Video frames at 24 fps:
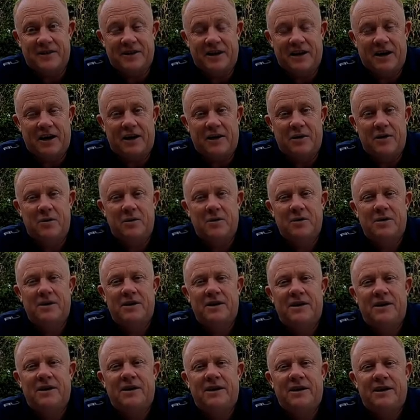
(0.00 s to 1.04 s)
video,
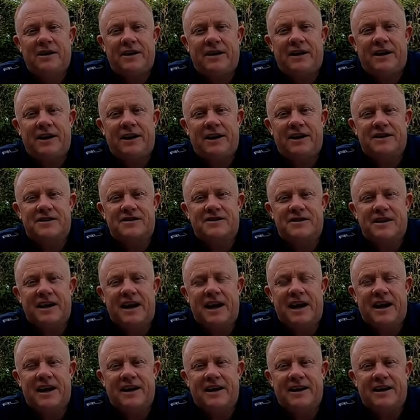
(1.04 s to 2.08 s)
it's
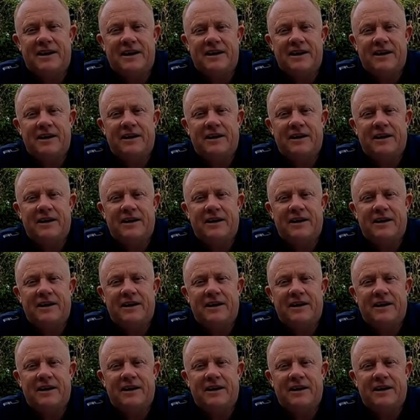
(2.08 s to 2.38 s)
a